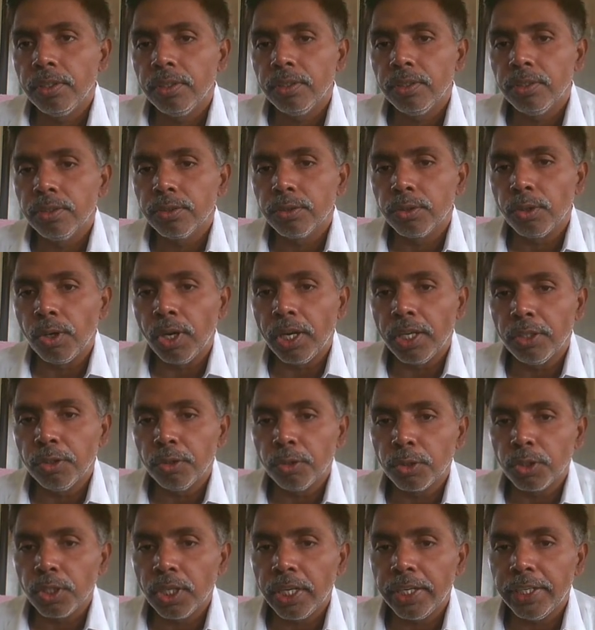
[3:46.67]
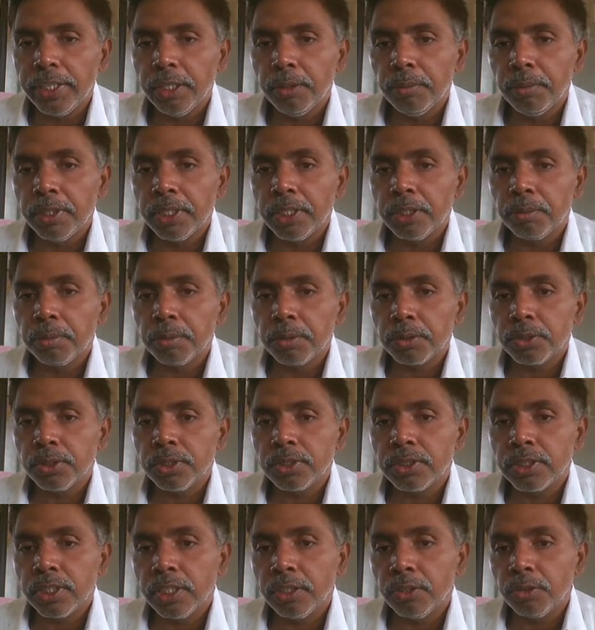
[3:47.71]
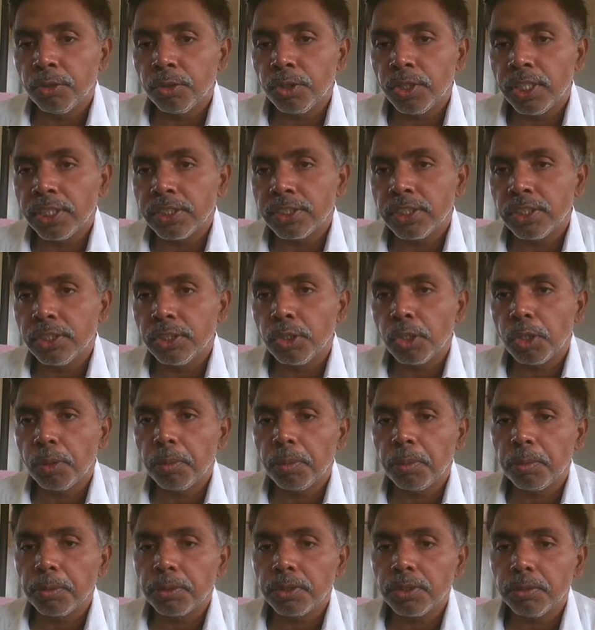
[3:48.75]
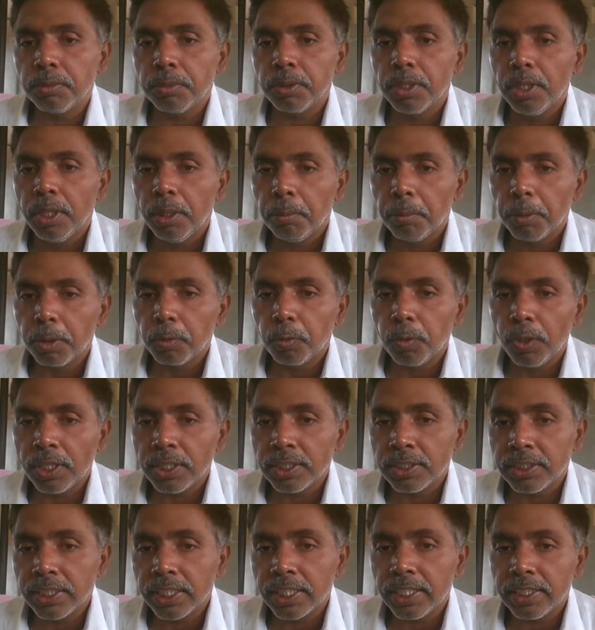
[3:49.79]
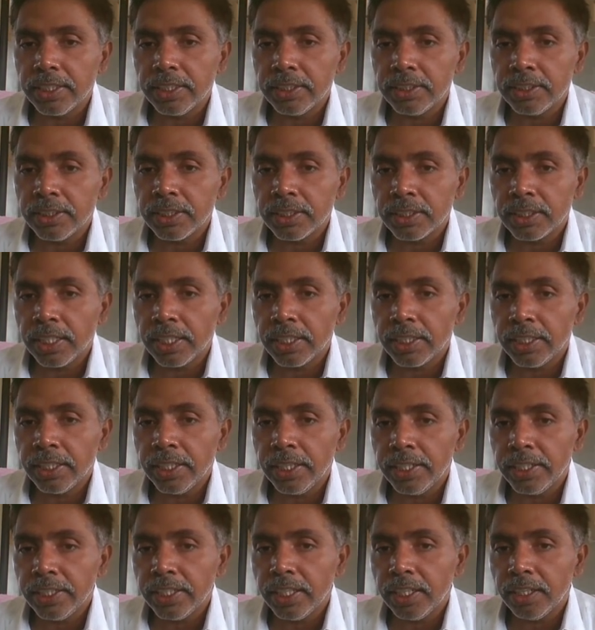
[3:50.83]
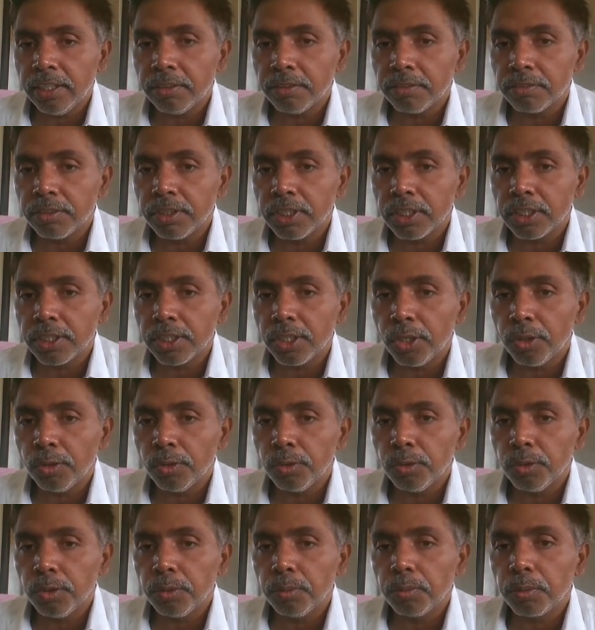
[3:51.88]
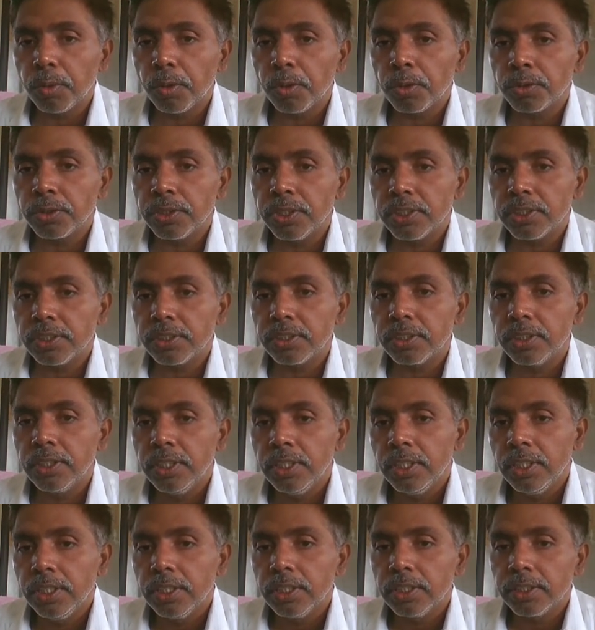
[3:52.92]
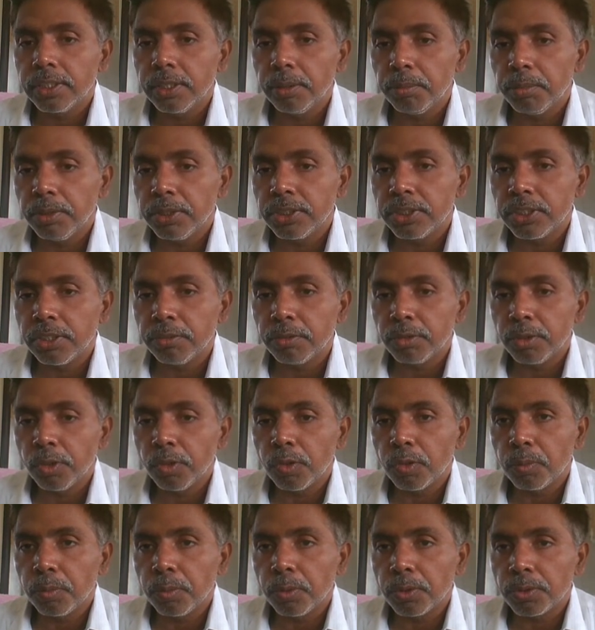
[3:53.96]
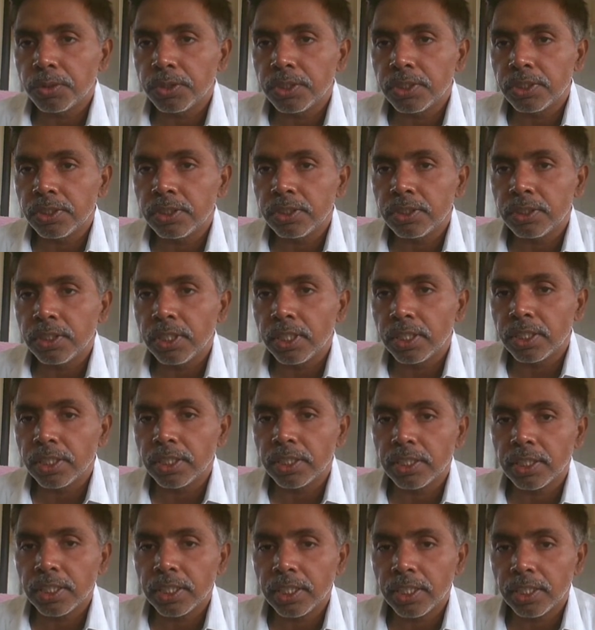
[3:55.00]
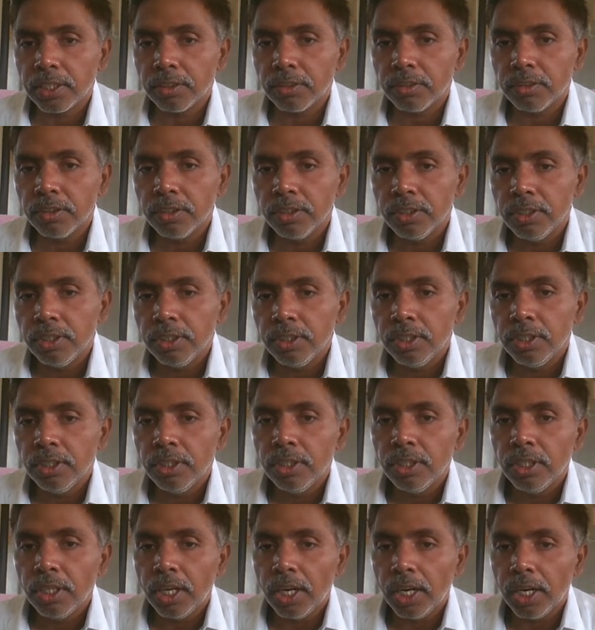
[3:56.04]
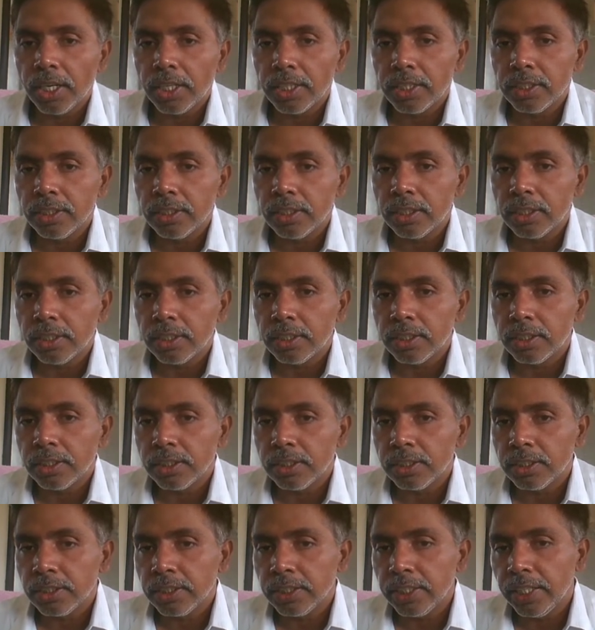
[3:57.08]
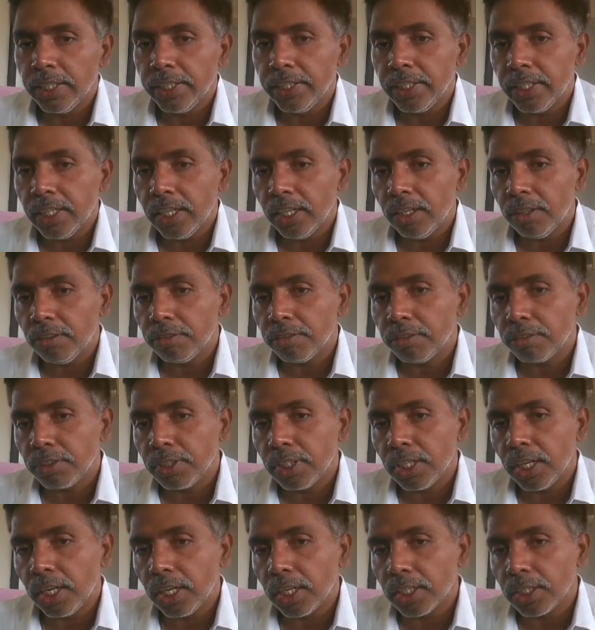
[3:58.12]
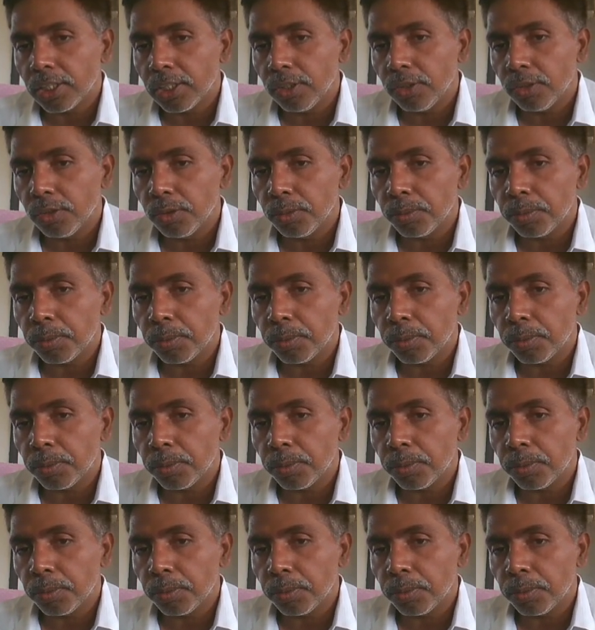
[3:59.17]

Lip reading: So I know the adiabatic process, I know the isothermal process. But what is the condition? The area of the known process, summation of known process under the curve, and area of the unknown